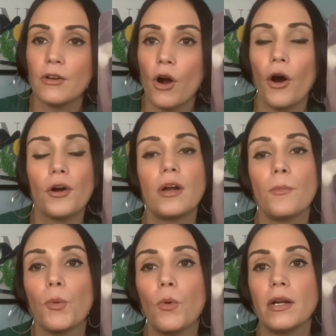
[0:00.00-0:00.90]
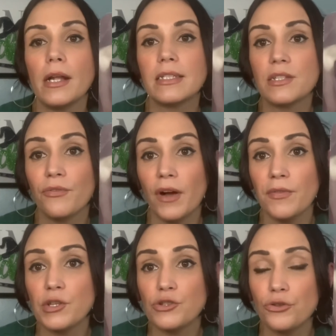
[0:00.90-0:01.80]
Card number one needs to find
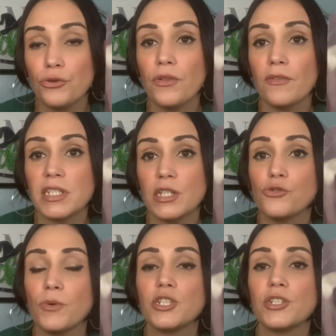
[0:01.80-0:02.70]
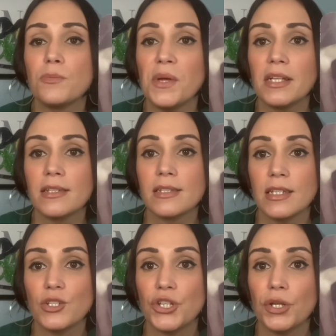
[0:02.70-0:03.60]
the truth of a situation to make a
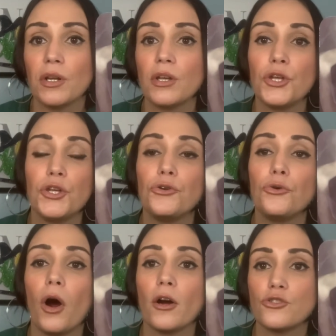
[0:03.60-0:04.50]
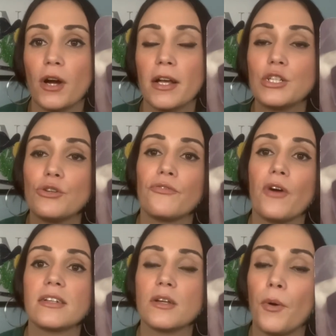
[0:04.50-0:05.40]
decision. You are trying to
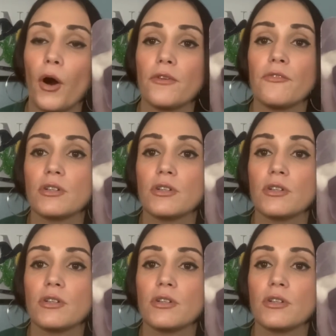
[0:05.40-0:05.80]
find a part of